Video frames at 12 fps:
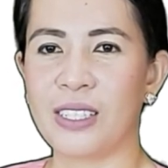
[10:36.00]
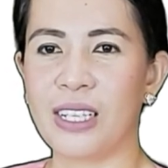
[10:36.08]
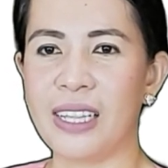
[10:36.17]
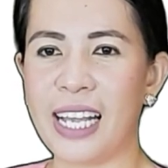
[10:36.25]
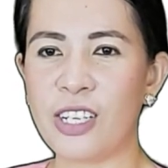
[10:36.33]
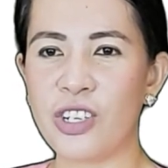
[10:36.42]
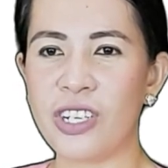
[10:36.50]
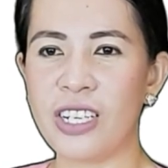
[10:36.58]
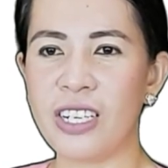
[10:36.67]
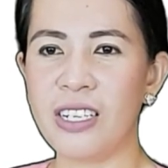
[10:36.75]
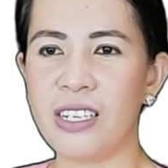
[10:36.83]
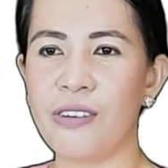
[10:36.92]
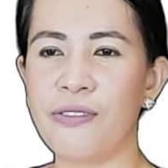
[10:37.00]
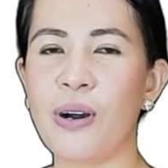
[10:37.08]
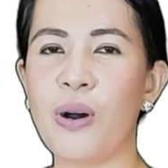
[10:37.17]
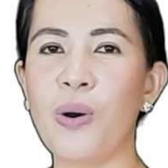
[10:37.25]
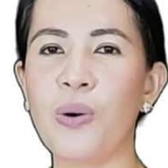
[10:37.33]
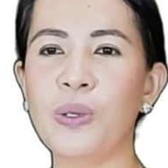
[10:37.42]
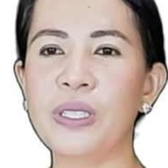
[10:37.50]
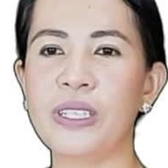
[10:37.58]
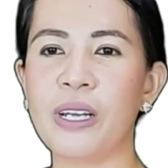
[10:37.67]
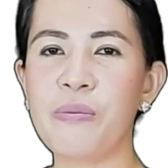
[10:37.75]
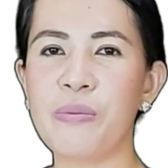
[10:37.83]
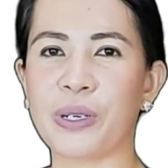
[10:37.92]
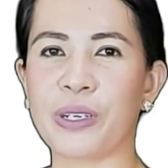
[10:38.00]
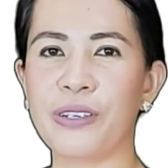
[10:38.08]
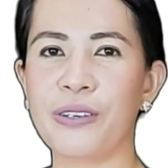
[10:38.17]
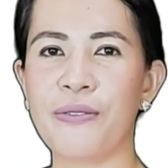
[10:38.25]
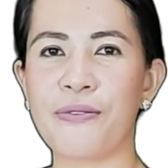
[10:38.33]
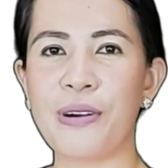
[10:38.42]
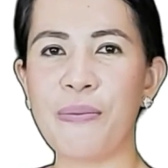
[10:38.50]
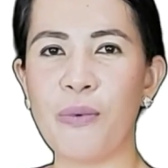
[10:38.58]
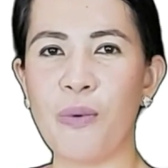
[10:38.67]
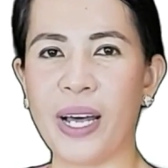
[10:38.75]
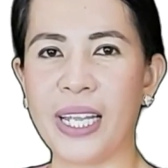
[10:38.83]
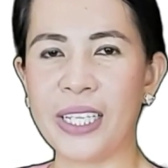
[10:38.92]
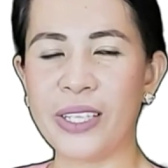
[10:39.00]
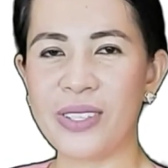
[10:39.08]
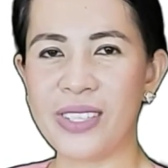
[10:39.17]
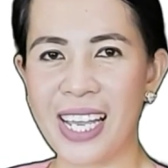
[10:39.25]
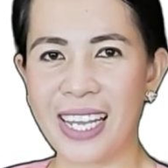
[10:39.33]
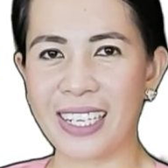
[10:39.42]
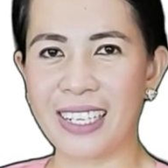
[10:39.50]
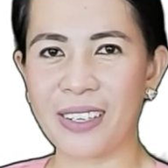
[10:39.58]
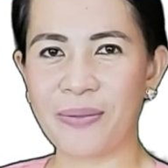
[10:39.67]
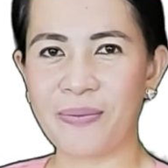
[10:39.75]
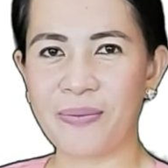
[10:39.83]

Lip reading: Collection of a whole number from 1 to 10.